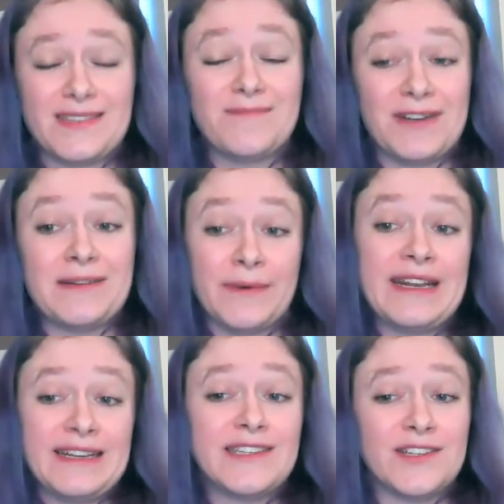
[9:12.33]
we
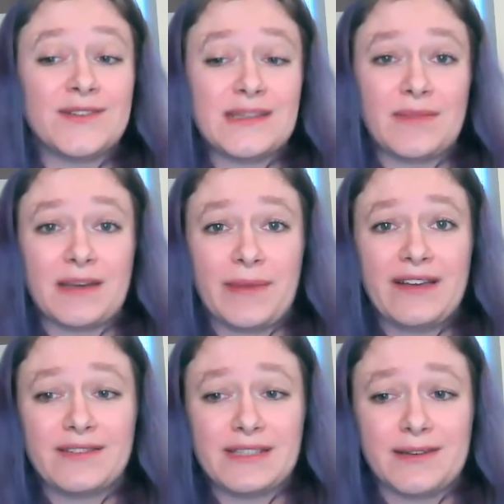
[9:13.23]
need to do something
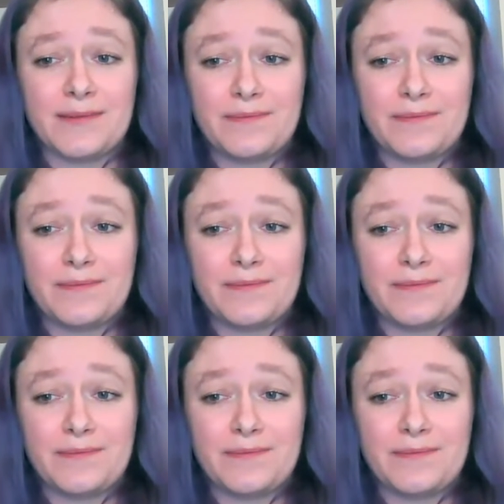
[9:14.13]
about it.